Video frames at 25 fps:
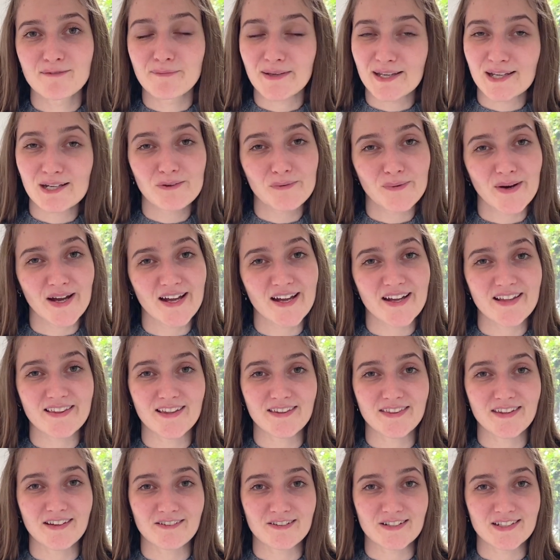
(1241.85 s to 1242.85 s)
be aware
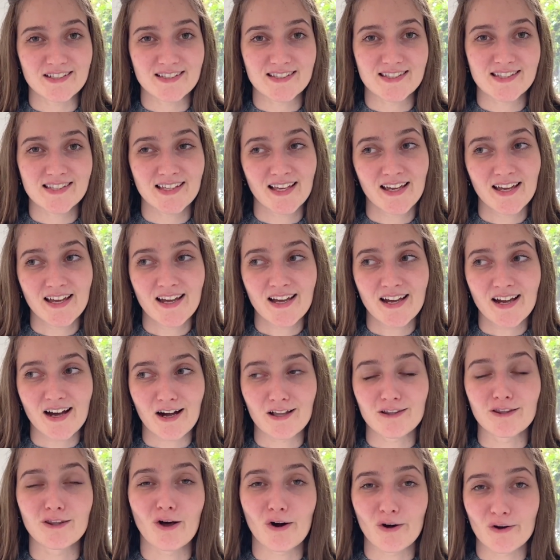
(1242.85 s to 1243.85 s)
that there is
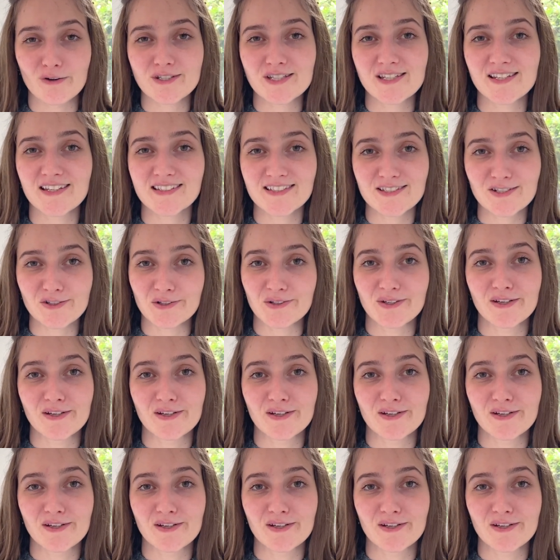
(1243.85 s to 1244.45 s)
a lot to